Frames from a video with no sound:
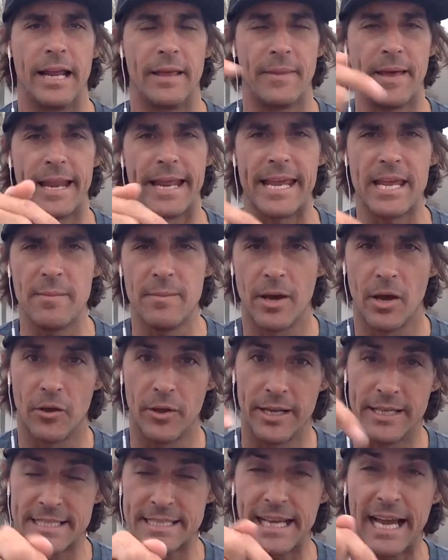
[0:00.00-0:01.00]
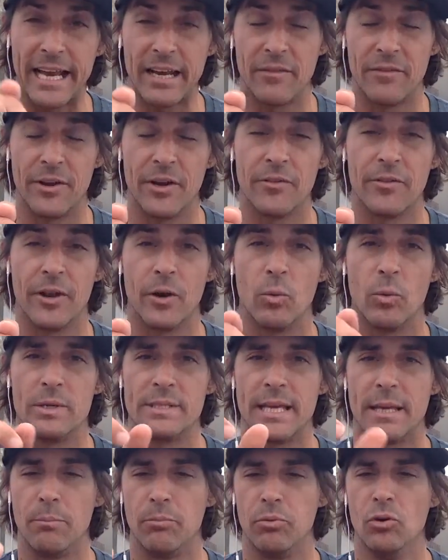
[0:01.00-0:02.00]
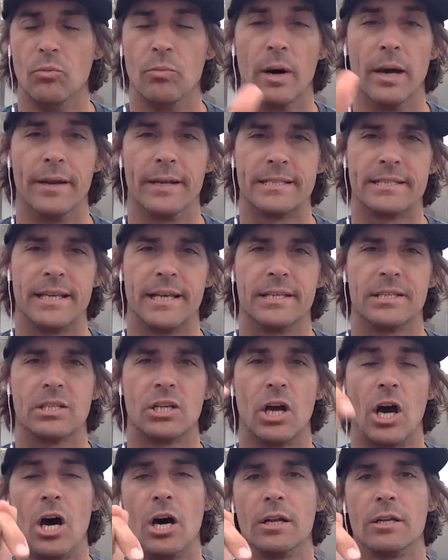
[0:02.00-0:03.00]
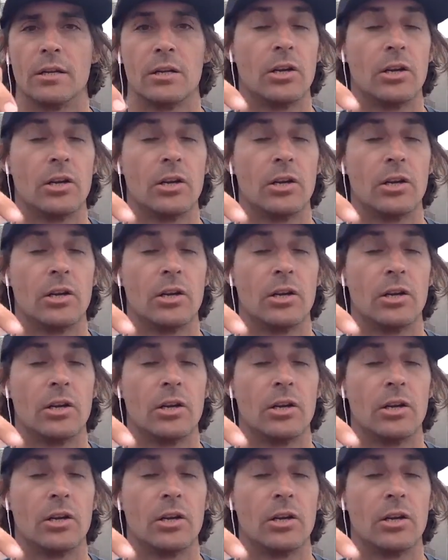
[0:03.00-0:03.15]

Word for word: And that email inside of there, there was a blue button that says con